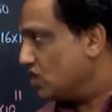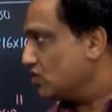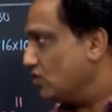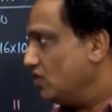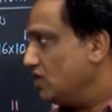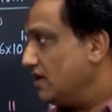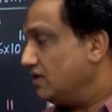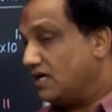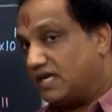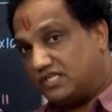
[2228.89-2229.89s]
So
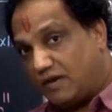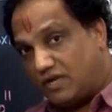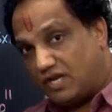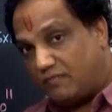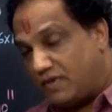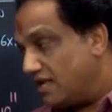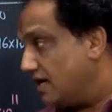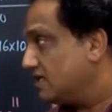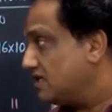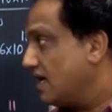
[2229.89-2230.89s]
the examiner may
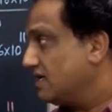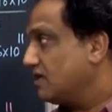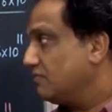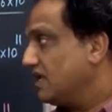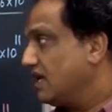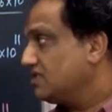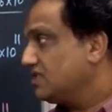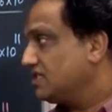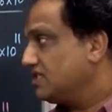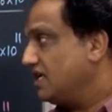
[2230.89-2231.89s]
read like something like
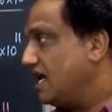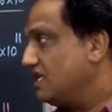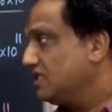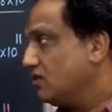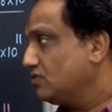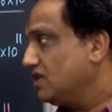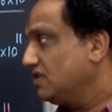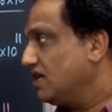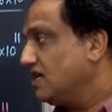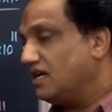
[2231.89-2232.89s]

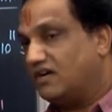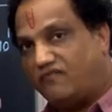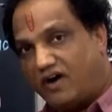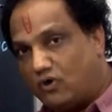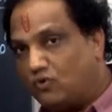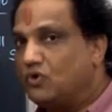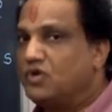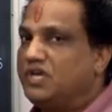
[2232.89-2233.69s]
69,305.